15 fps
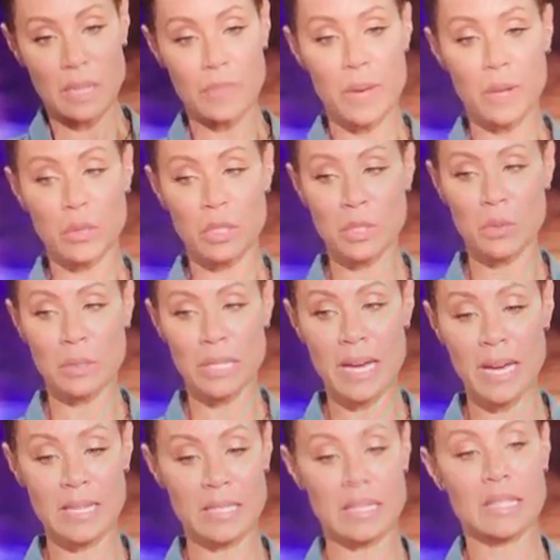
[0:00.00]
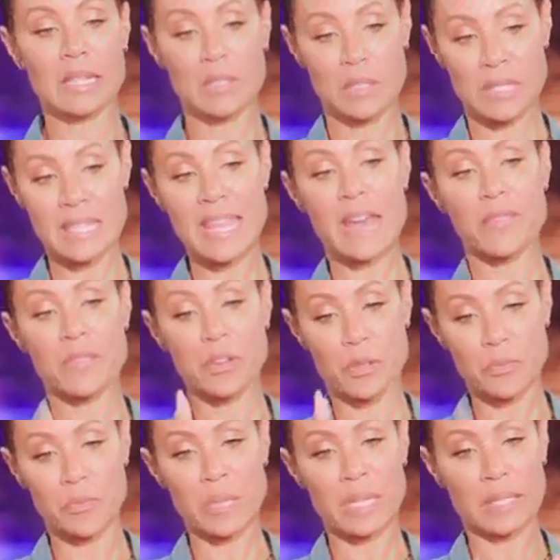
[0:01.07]
about you and I is that there's
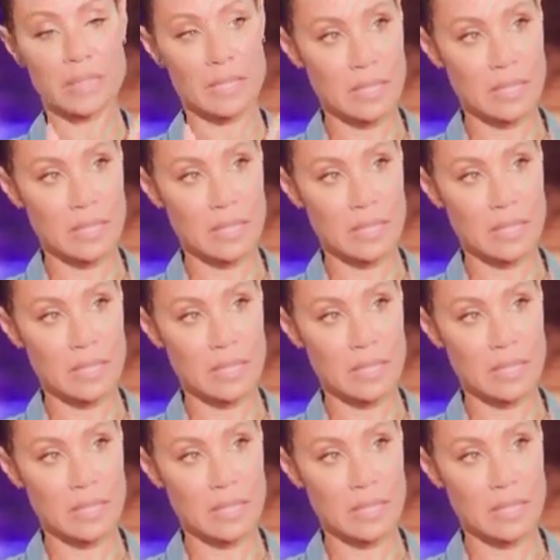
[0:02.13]
never been